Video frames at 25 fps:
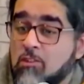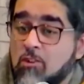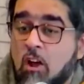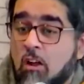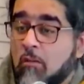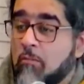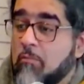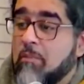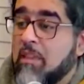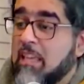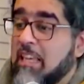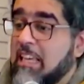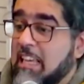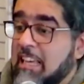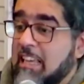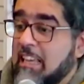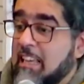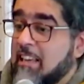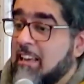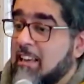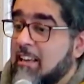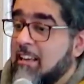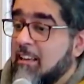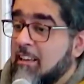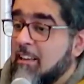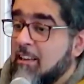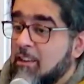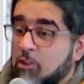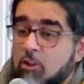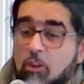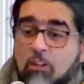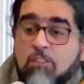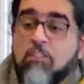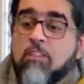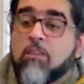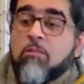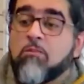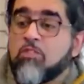Not me,
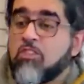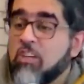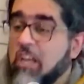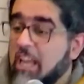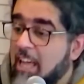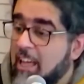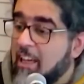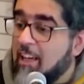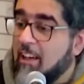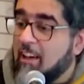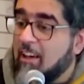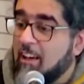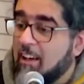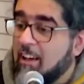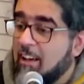not some sheikh.